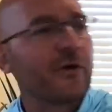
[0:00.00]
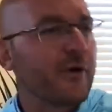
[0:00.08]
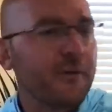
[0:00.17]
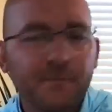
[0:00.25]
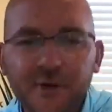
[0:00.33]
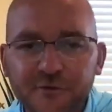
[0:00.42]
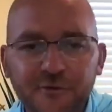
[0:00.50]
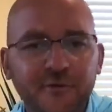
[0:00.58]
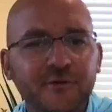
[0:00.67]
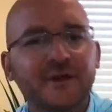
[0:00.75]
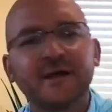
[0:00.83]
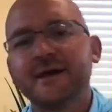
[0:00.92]
or a mineral
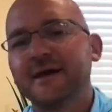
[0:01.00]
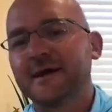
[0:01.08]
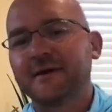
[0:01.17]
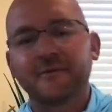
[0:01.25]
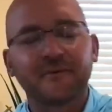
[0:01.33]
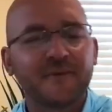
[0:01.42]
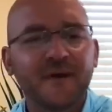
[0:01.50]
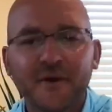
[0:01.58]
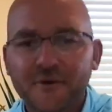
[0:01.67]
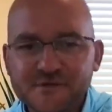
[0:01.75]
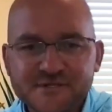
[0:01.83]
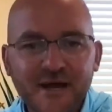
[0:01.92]
lick
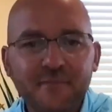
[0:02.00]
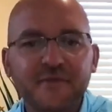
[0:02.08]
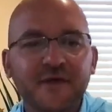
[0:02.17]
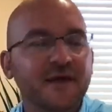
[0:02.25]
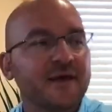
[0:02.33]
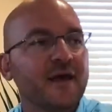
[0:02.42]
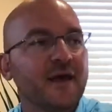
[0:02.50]
or something,